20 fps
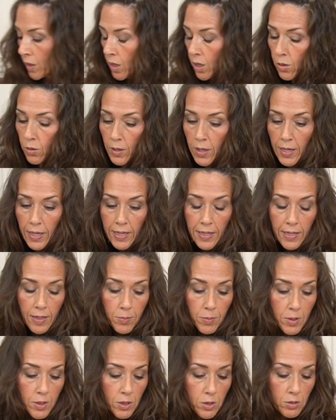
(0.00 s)
Okay,
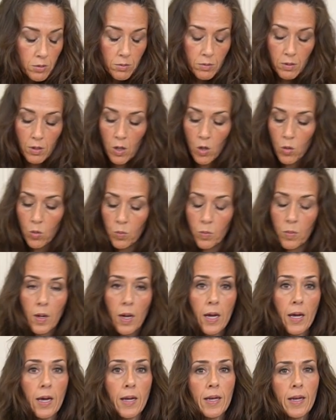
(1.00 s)

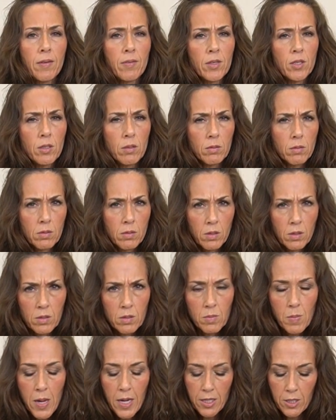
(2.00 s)
I haven't used
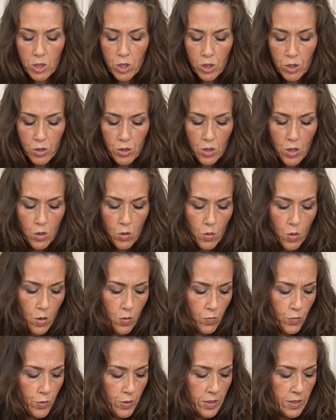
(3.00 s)
this much, so
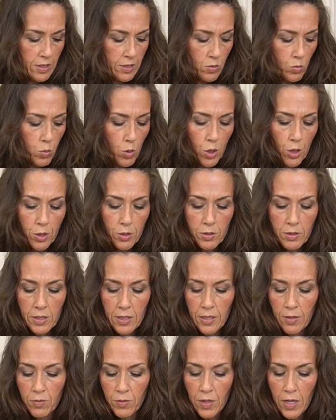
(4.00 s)
hopefully this works,
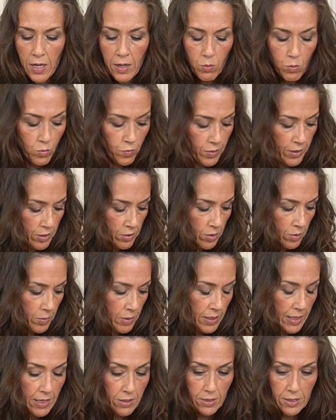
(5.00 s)
and if not, we'll figure
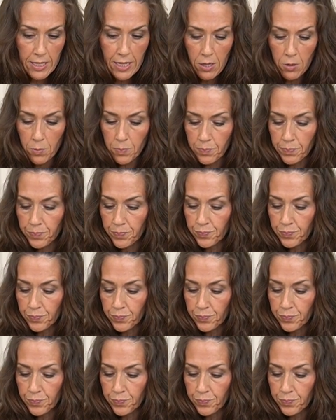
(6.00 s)
something else out.